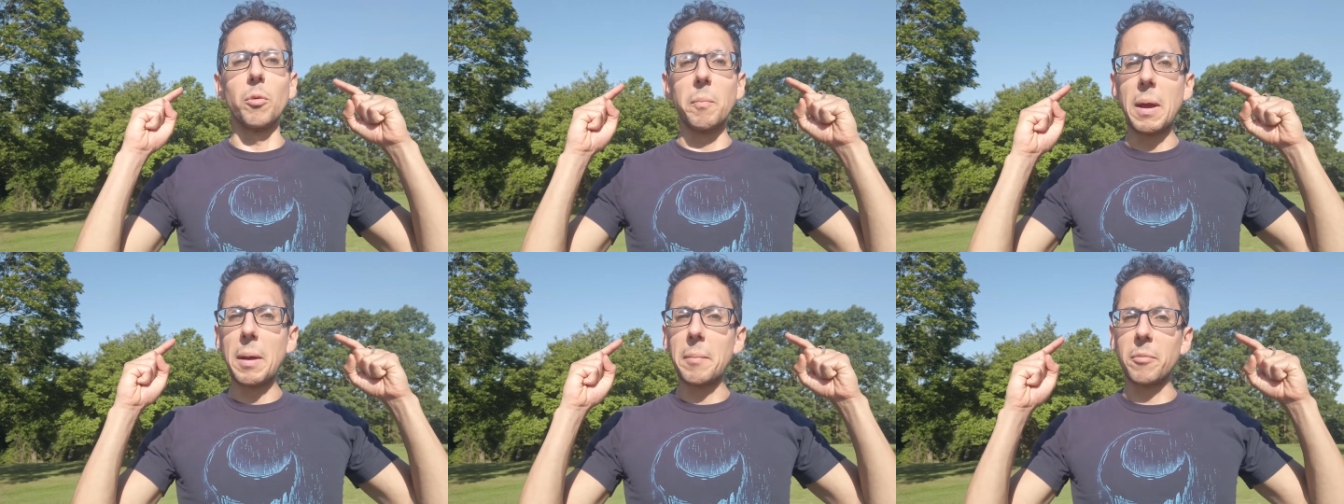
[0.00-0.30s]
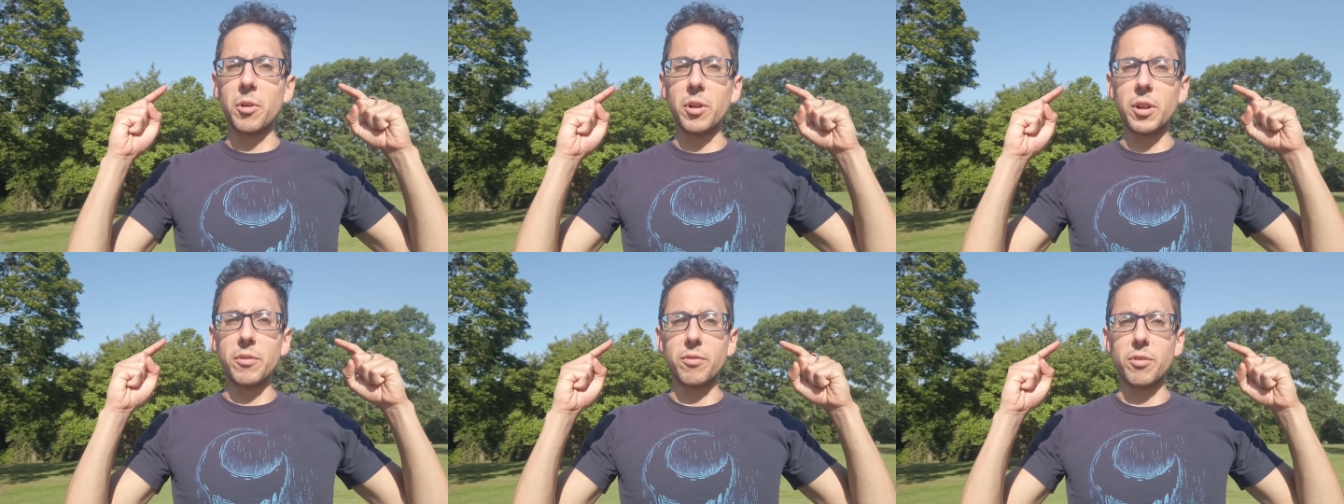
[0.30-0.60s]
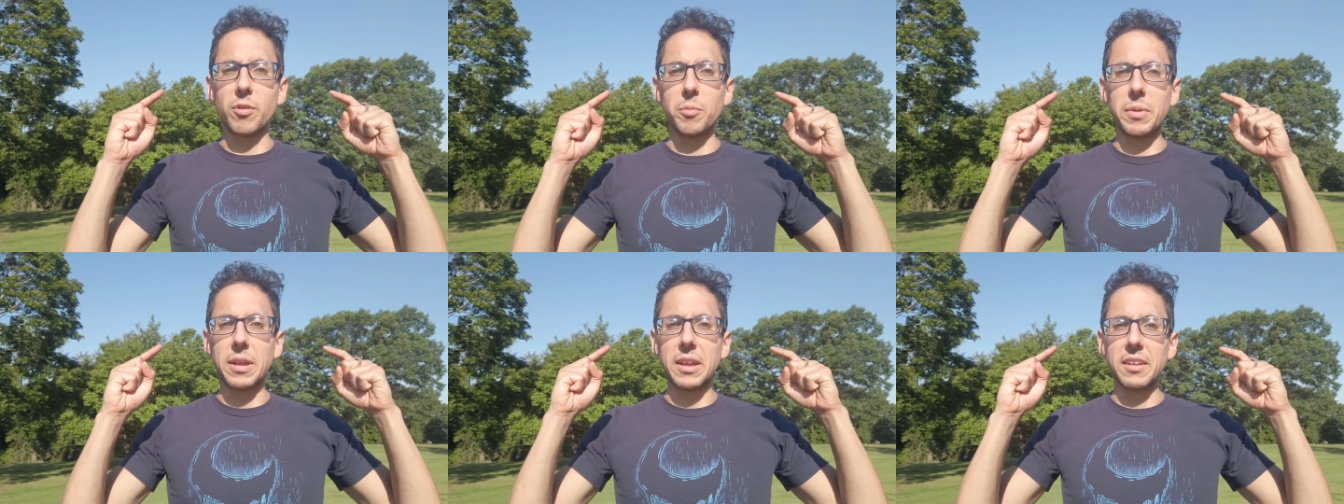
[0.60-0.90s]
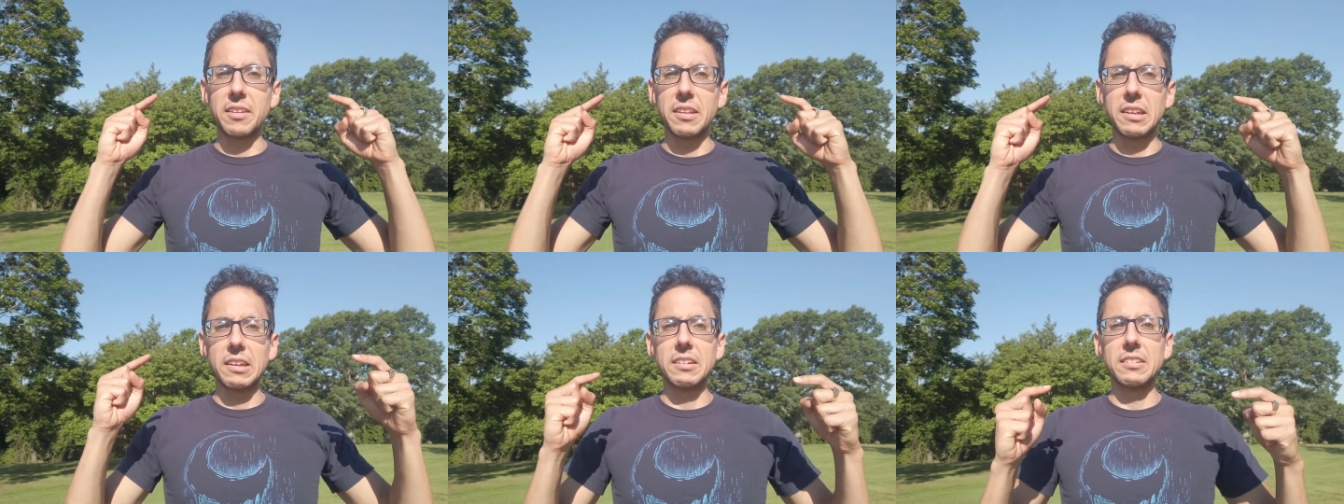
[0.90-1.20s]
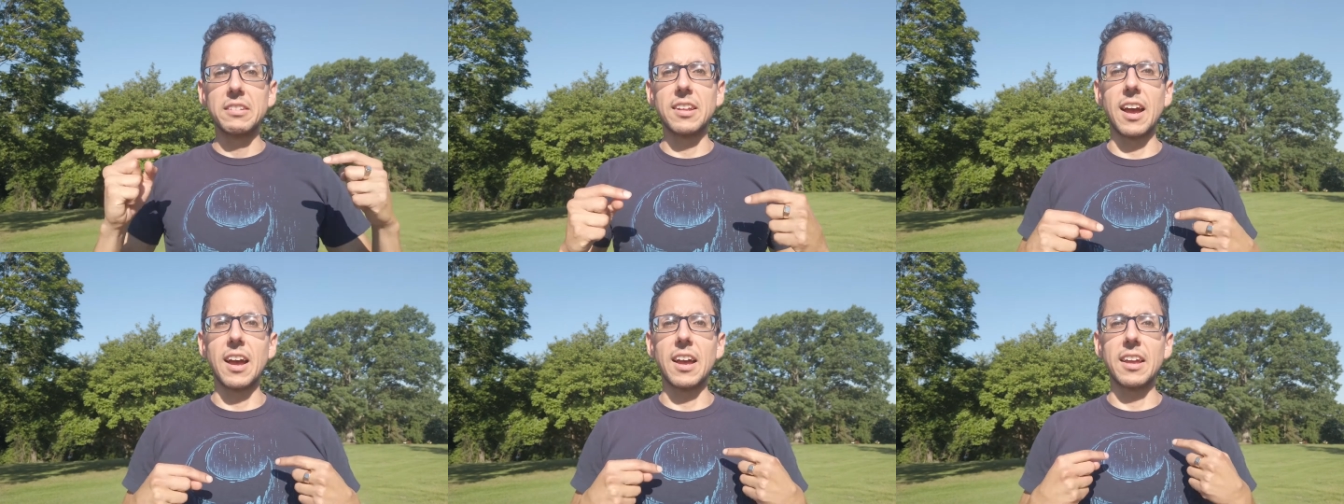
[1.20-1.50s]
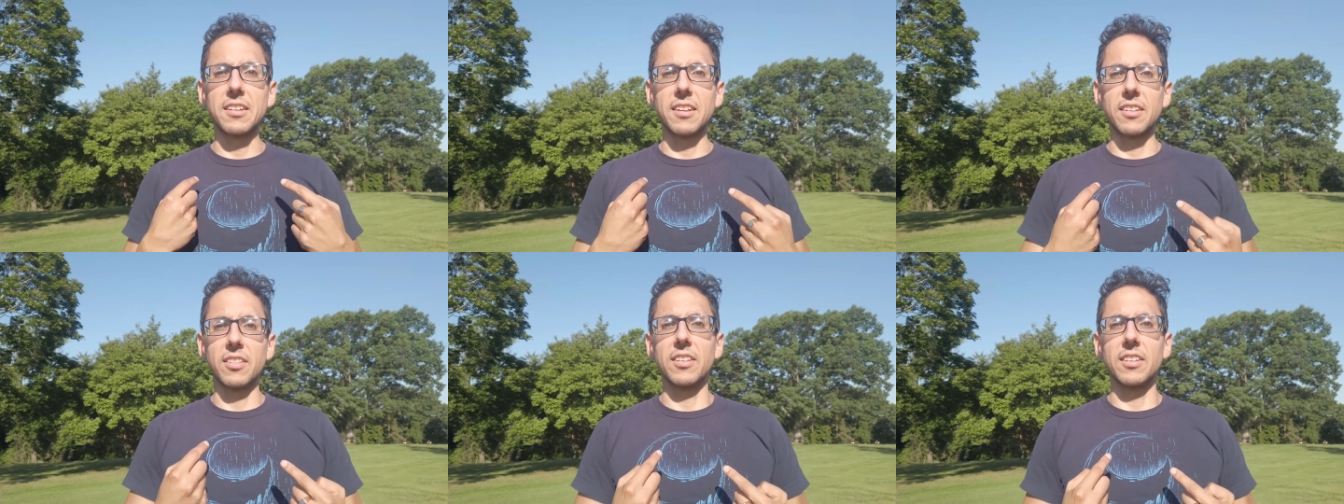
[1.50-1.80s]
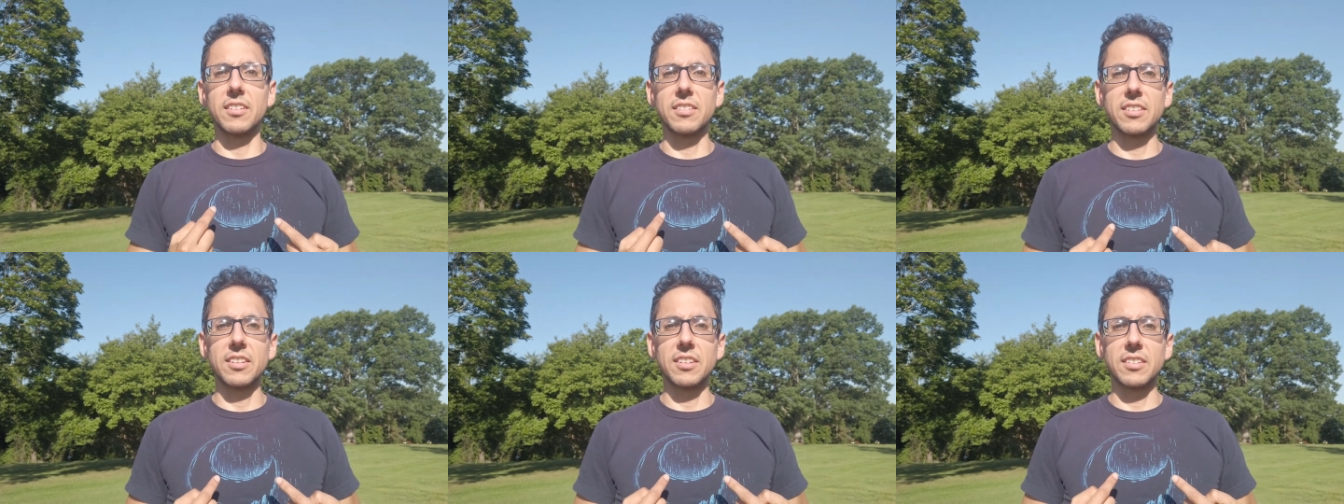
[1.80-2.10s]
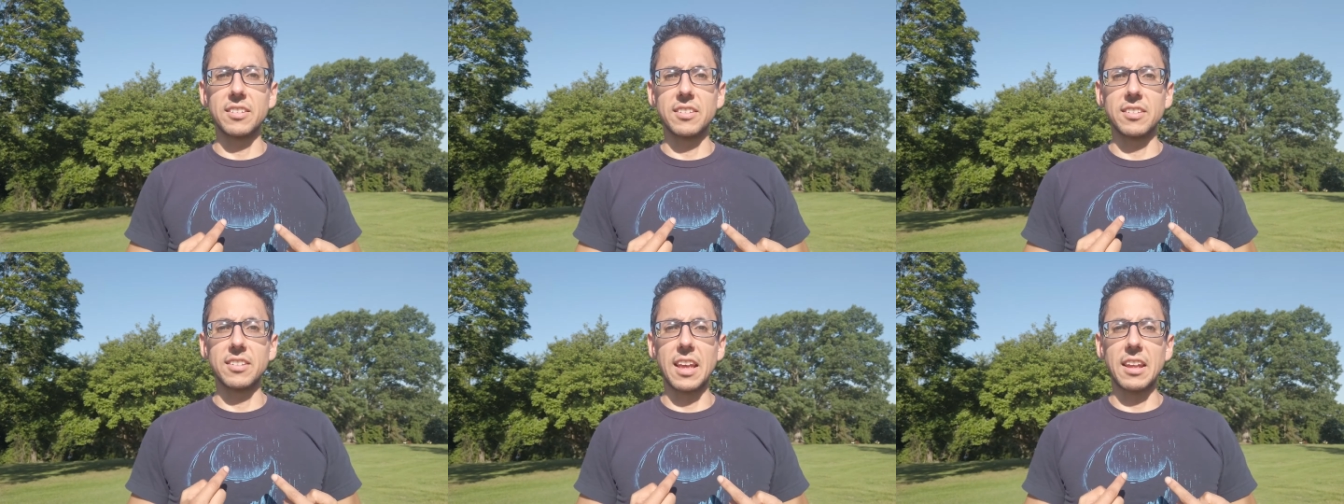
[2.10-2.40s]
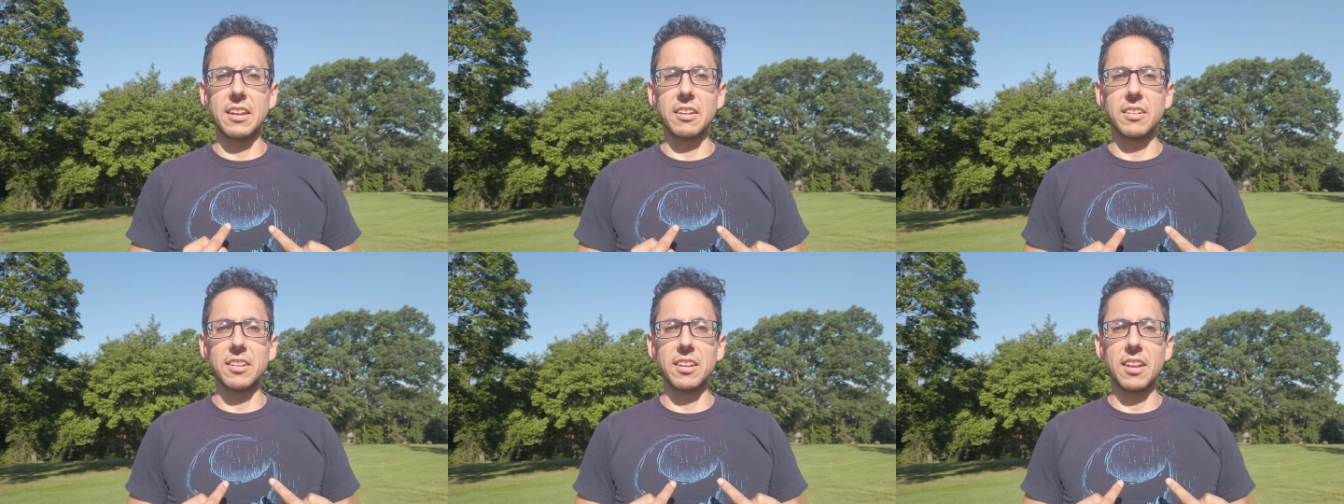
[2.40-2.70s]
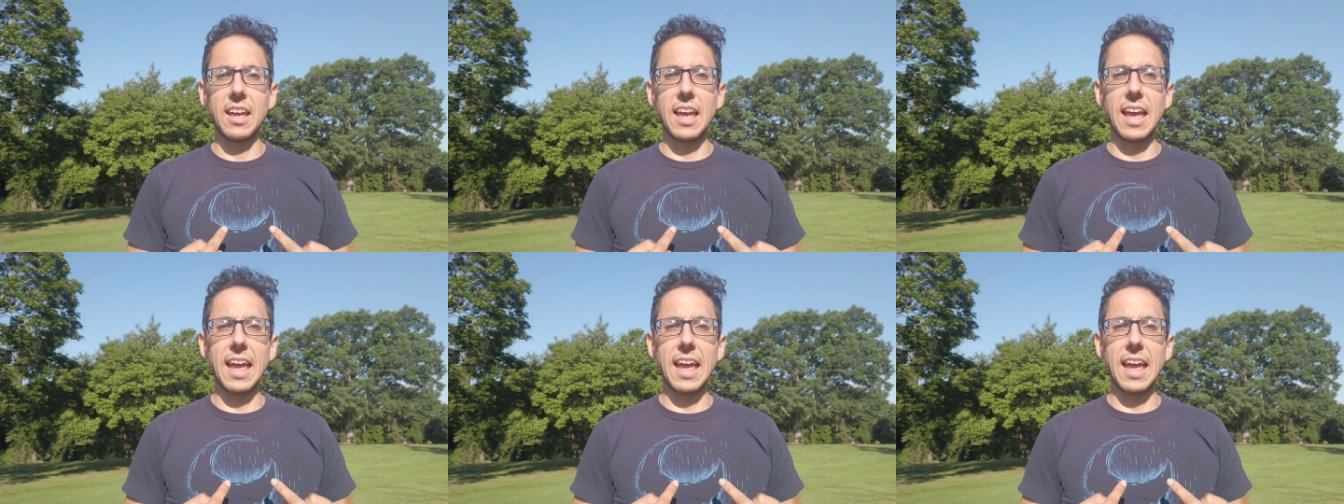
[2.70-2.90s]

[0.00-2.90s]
memory for me tied to this scent.